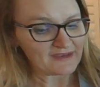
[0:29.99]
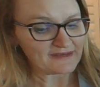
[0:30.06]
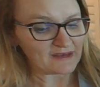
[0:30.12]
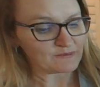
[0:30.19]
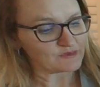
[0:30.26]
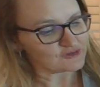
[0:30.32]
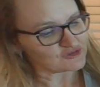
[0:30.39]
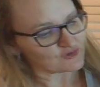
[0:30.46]
Now,
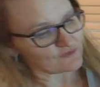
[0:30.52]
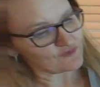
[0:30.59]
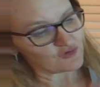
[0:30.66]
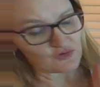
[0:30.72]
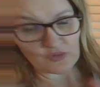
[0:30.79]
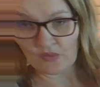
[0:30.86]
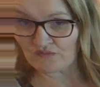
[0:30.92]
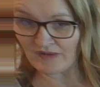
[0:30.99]
I'm not sure if
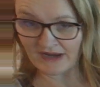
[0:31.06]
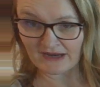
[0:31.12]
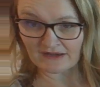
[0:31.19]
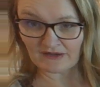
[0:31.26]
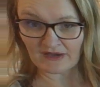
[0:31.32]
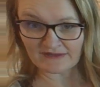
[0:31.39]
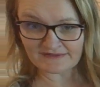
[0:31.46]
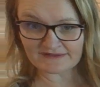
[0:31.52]
you
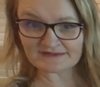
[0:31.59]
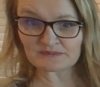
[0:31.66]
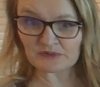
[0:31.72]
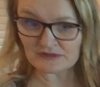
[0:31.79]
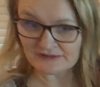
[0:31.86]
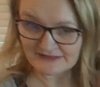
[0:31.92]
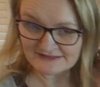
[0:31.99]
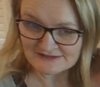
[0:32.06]
recognize this
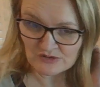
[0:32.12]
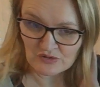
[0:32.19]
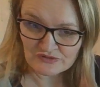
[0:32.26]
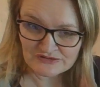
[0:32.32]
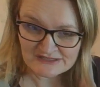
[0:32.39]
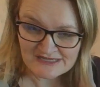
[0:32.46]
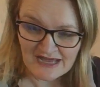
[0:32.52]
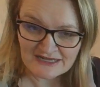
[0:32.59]
building. It's called
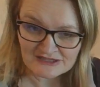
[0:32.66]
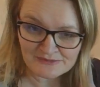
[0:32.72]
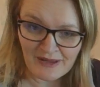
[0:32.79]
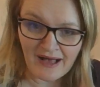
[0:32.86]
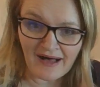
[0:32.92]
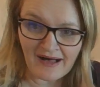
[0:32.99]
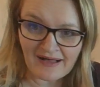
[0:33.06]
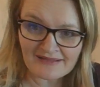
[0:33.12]
the Taj
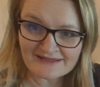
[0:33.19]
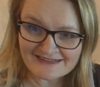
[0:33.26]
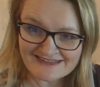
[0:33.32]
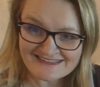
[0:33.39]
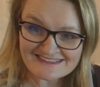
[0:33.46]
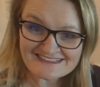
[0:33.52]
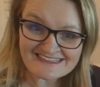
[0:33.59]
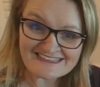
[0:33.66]
Mahal and
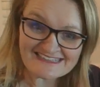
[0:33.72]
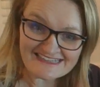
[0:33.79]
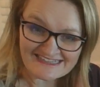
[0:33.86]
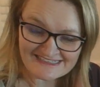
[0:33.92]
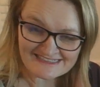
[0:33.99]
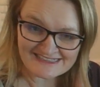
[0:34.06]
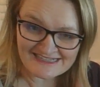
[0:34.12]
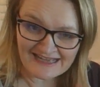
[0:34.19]
it is in
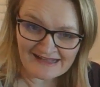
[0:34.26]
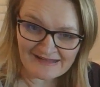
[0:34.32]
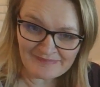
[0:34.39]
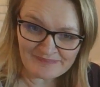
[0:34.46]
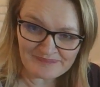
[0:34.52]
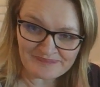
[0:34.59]
India.